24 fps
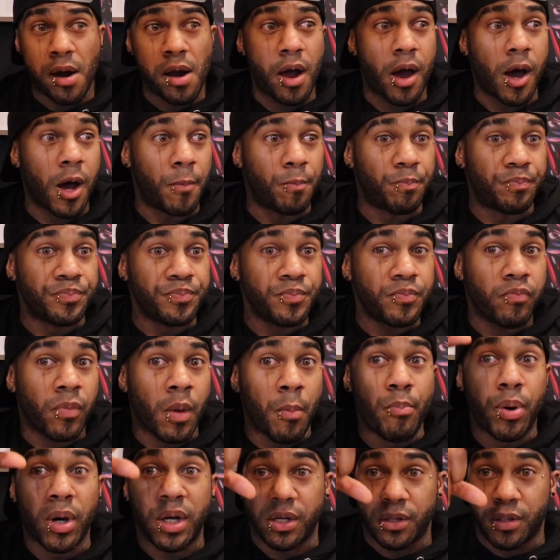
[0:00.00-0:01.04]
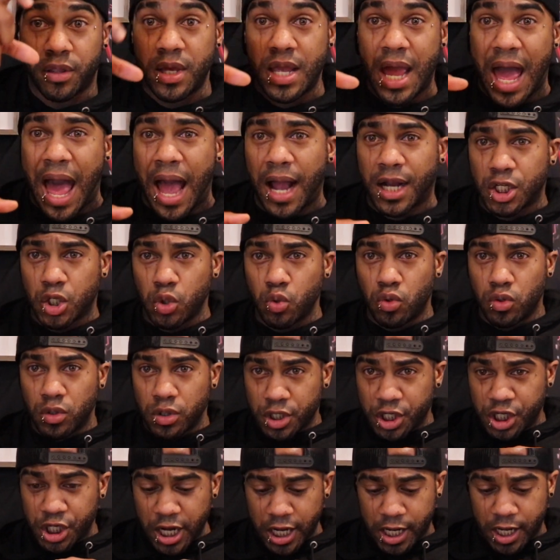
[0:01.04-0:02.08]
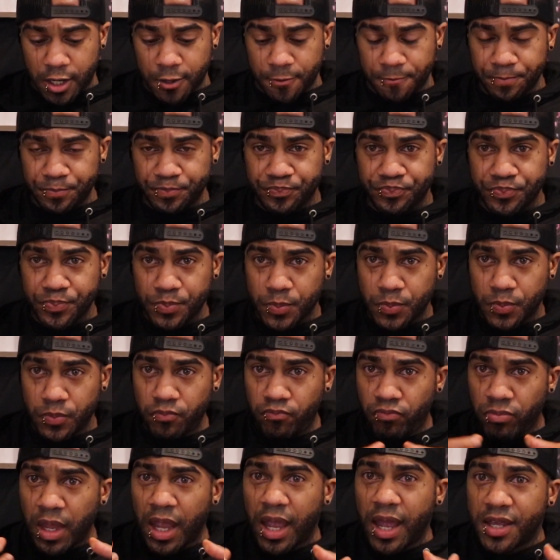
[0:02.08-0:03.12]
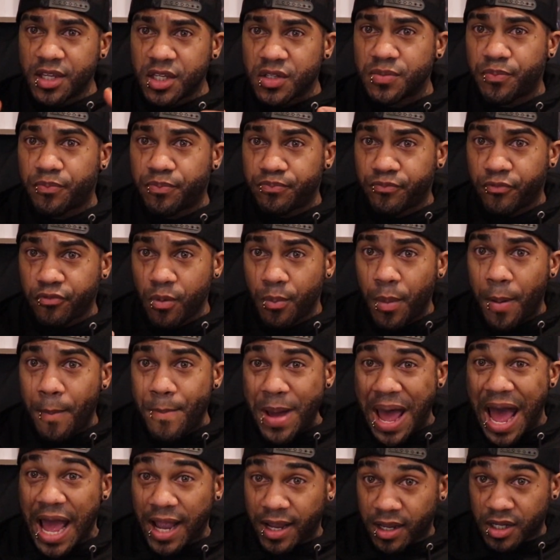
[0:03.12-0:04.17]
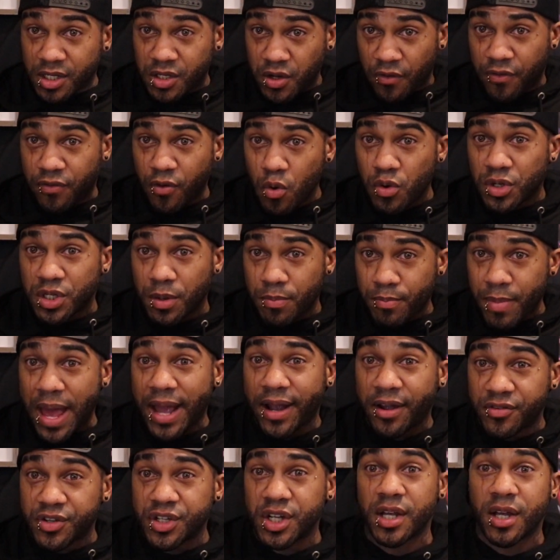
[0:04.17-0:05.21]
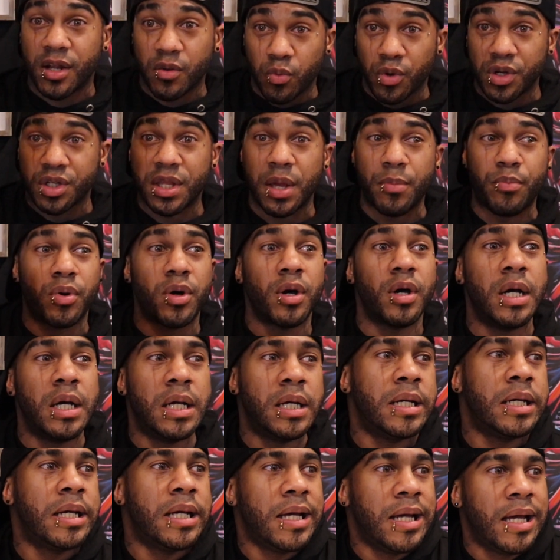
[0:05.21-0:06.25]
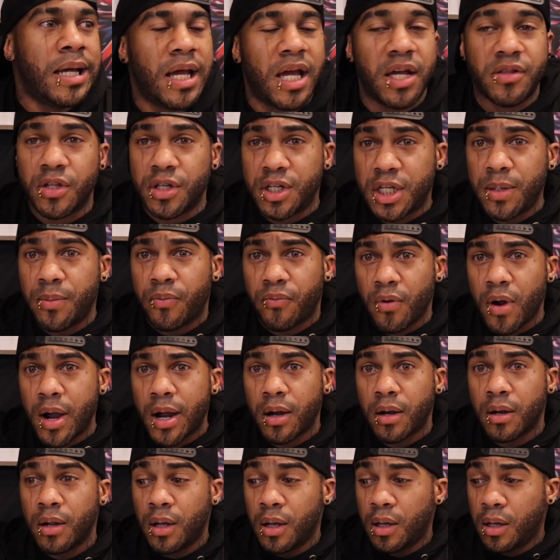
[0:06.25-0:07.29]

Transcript: Um, but the actual chicken is from a bag. It's a frozen bag of chicken, which they put in the deep fryer.